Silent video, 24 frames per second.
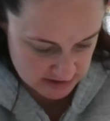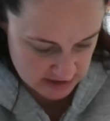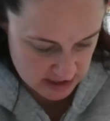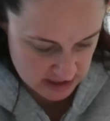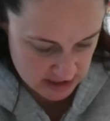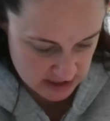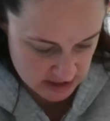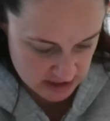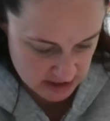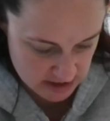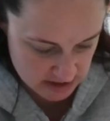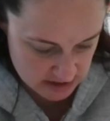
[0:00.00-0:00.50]

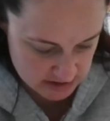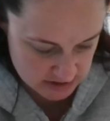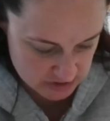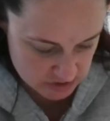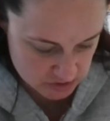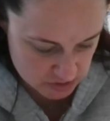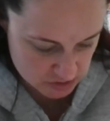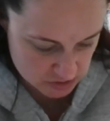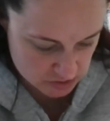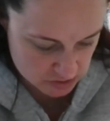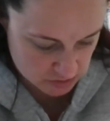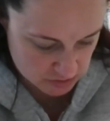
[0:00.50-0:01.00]
and
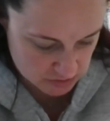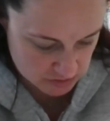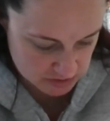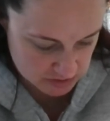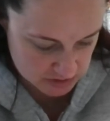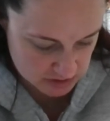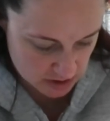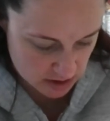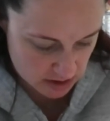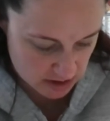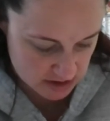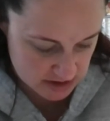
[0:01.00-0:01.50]
circles
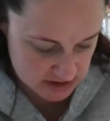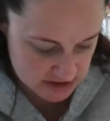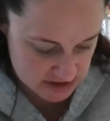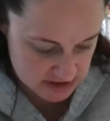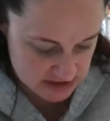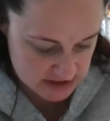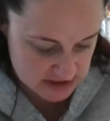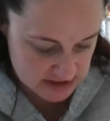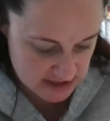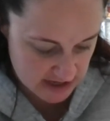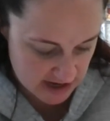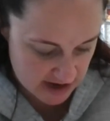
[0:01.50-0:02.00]
are
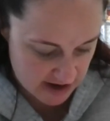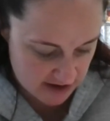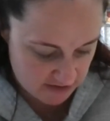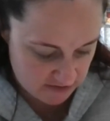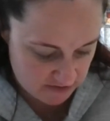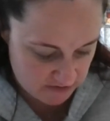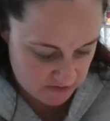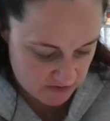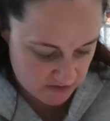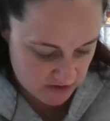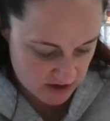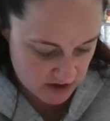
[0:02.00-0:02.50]

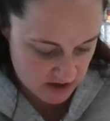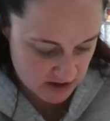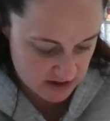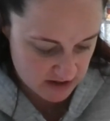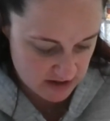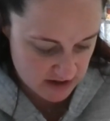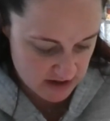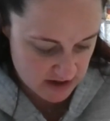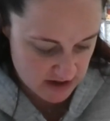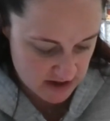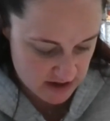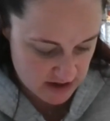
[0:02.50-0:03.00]

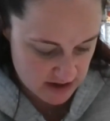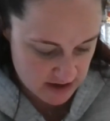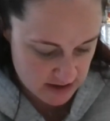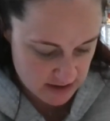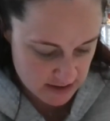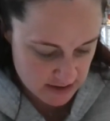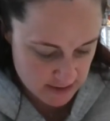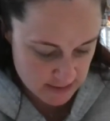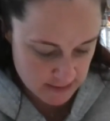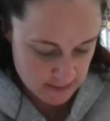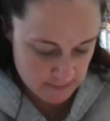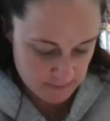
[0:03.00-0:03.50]
definitely
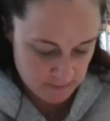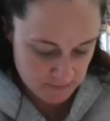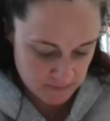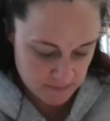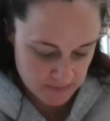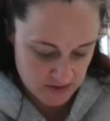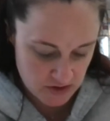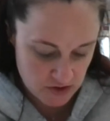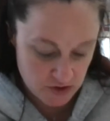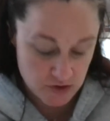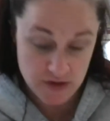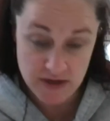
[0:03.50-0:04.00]

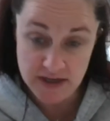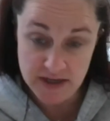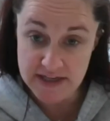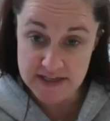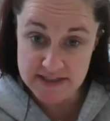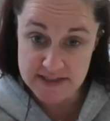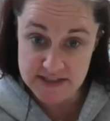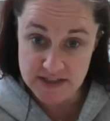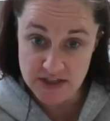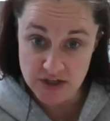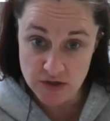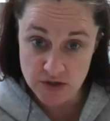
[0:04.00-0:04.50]
your
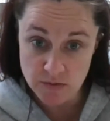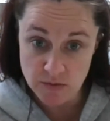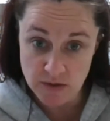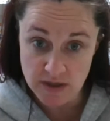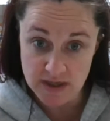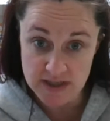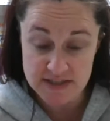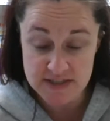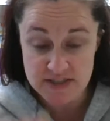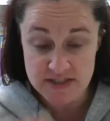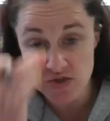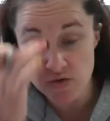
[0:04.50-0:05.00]
easier
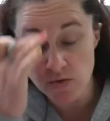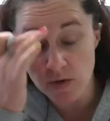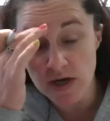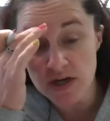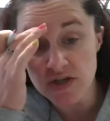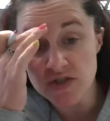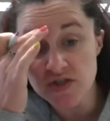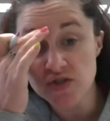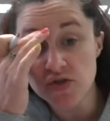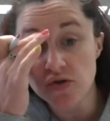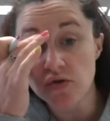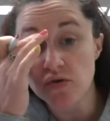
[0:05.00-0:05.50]
ones.
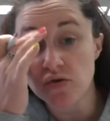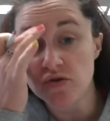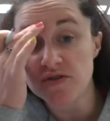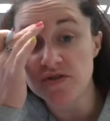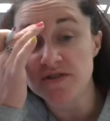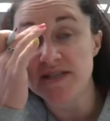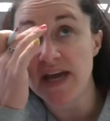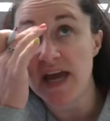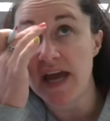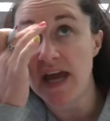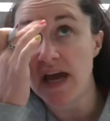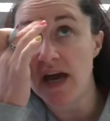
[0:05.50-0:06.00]
Squares, circles,
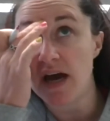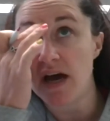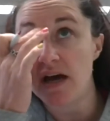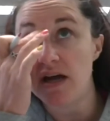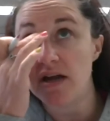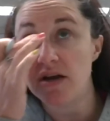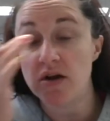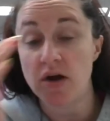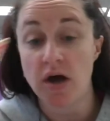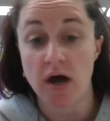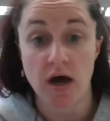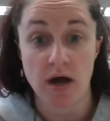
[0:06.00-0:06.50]

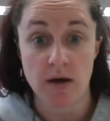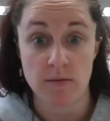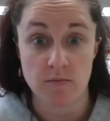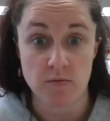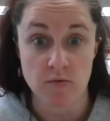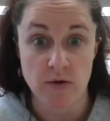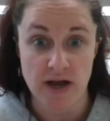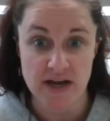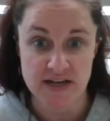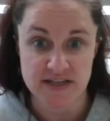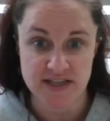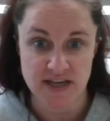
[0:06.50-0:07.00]
and
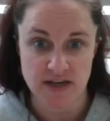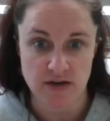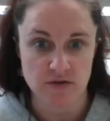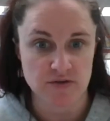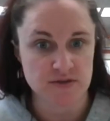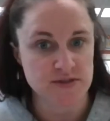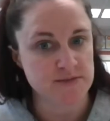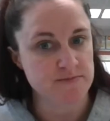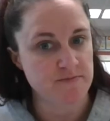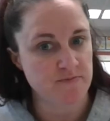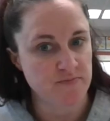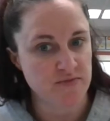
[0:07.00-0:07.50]

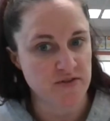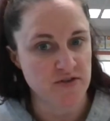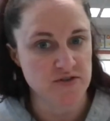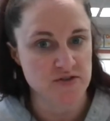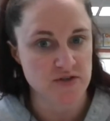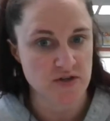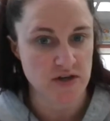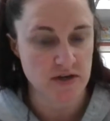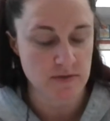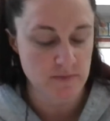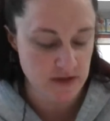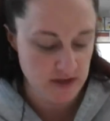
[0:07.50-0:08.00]
rectangles. Those are
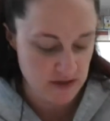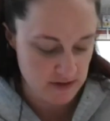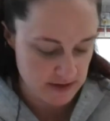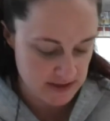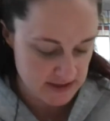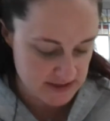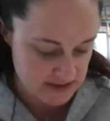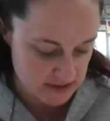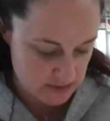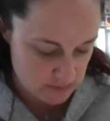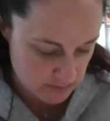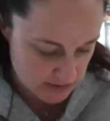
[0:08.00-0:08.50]
going to be your
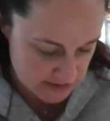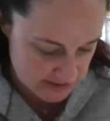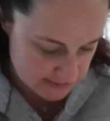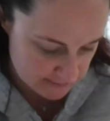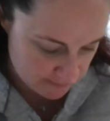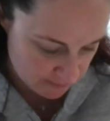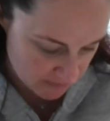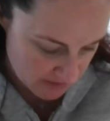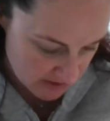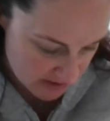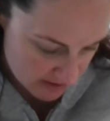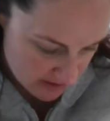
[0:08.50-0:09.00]
easier ones.
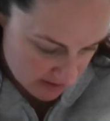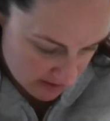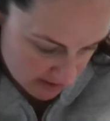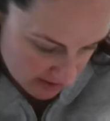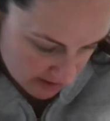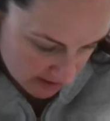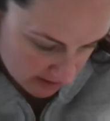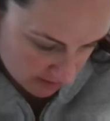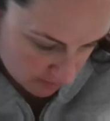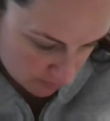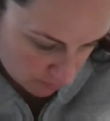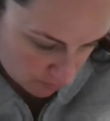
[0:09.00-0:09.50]

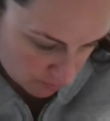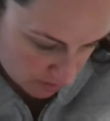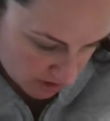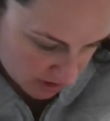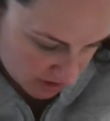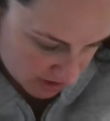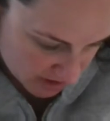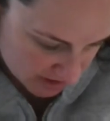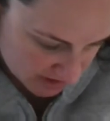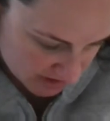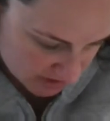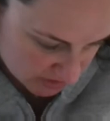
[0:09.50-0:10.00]
And with
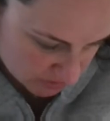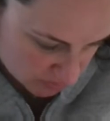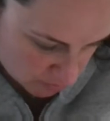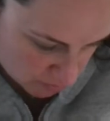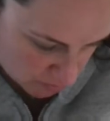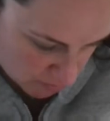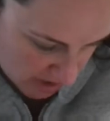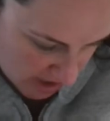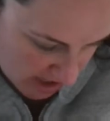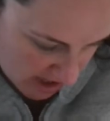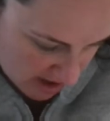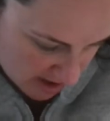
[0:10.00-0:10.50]
a
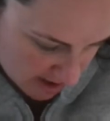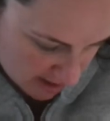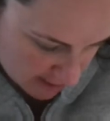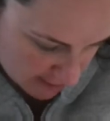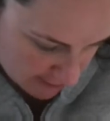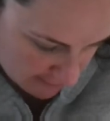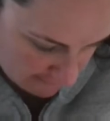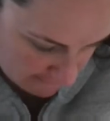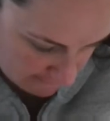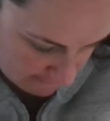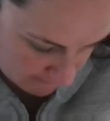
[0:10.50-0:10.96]
square,